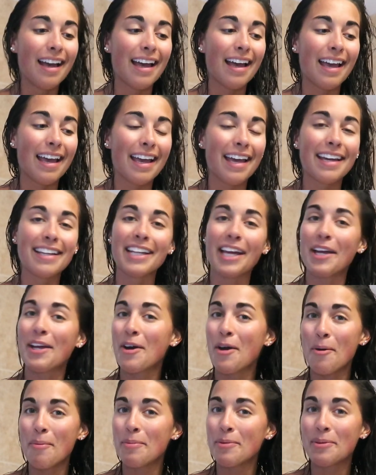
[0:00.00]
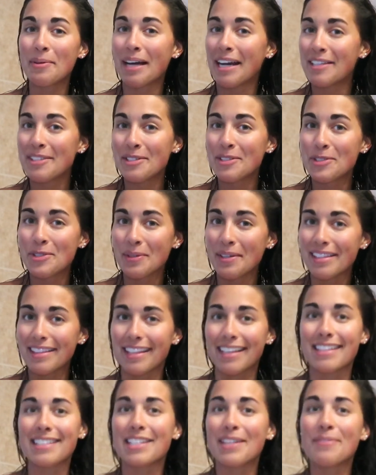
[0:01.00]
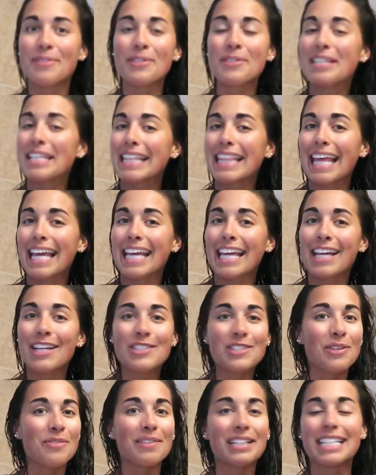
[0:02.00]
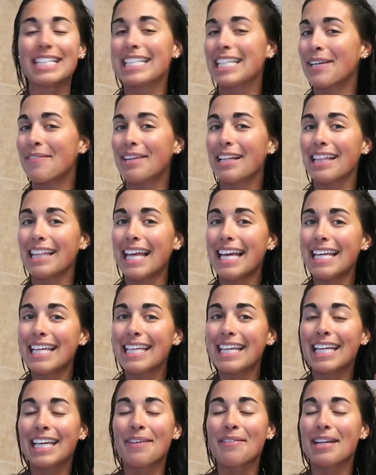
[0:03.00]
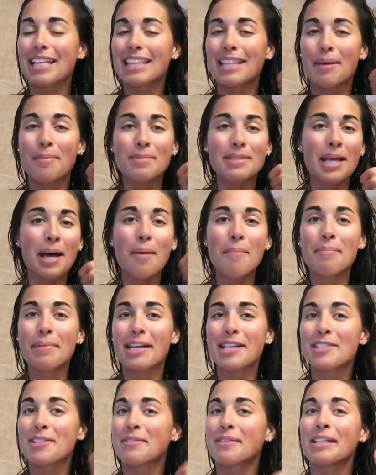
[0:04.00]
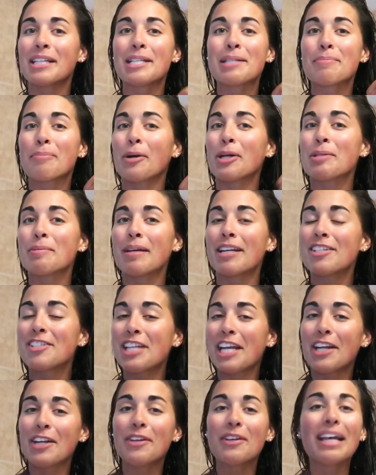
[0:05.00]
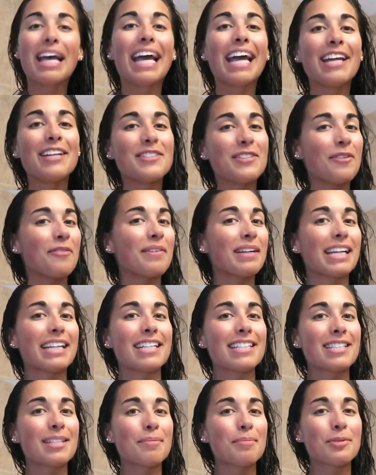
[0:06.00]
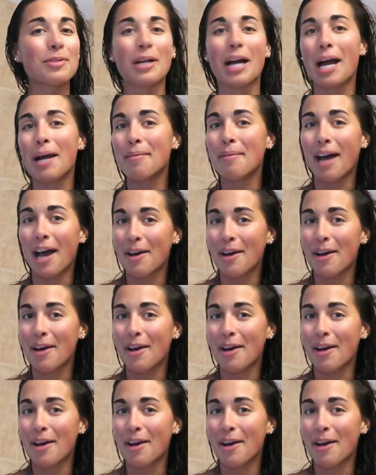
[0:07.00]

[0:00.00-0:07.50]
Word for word: And I hope you guys enjoyed this. If you did like it, don't forget to give it a like, give it a thumbs up because it really supports my channel, and don't forget to subscribe.